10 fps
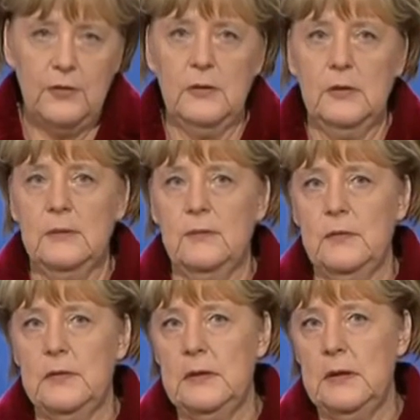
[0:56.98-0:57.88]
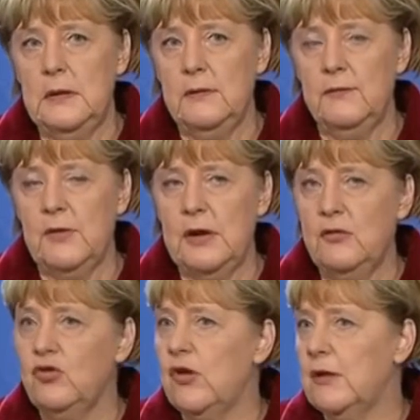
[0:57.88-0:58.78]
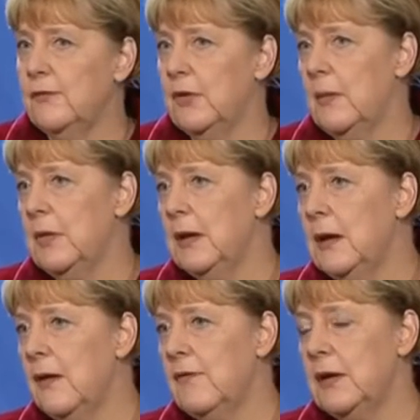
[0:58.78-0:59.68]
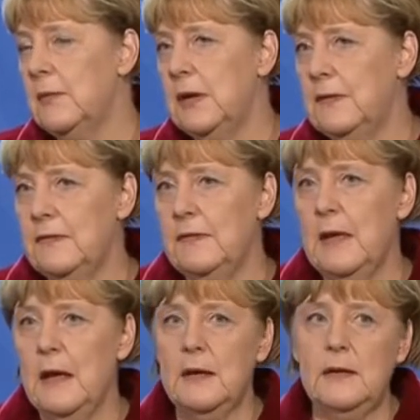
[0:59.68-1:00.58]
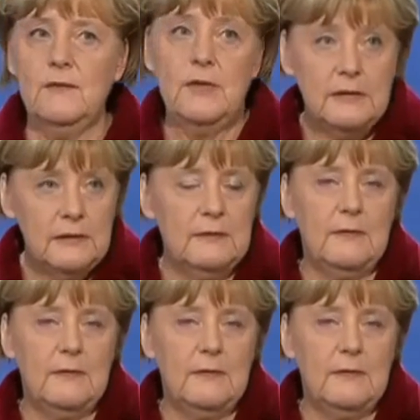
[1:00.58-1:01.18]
Our relationship is very strong and very